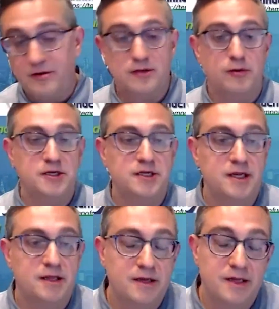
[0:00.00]
great question,
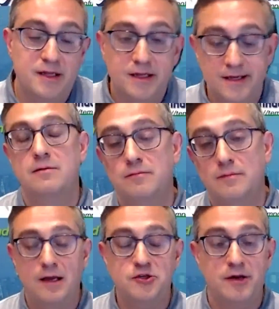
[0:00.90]
Alan. And
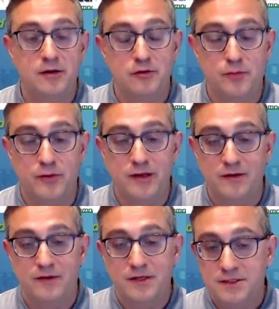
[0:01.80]
I try not to
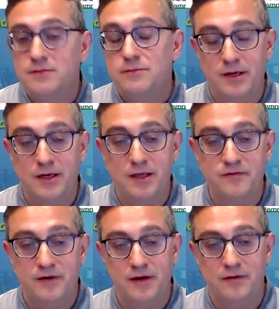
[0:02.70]
predict things. Predicting
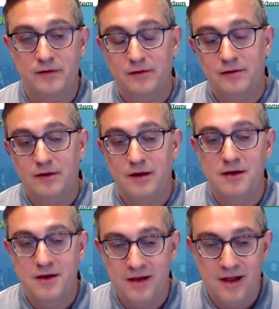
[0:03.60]
is very difficult.
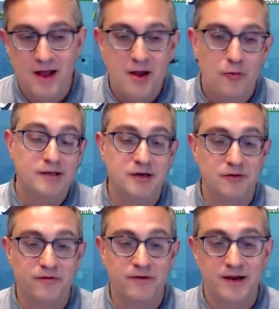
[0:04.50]
I try
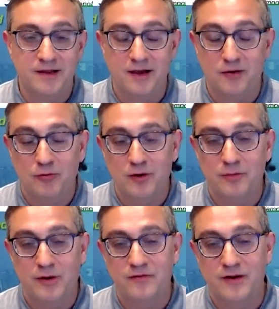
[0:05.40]
to think like
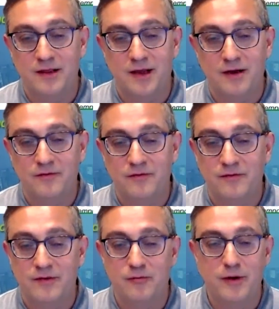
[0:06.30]
Warren Buffett. I love
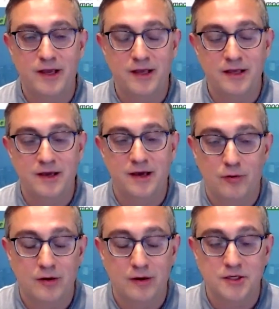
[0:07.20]
the way
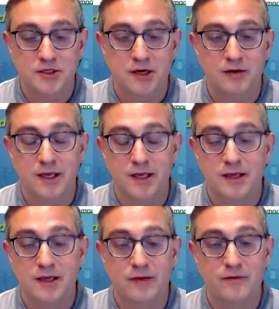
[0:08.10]
Warren and
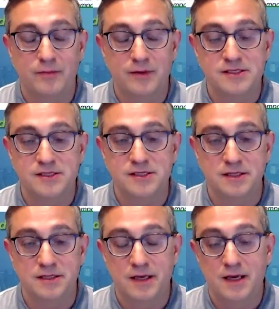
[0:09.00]
Charlie run their business.
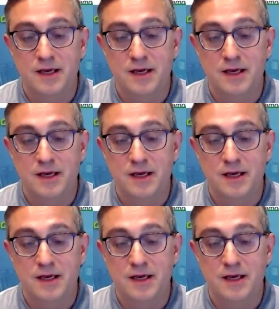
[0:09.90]
And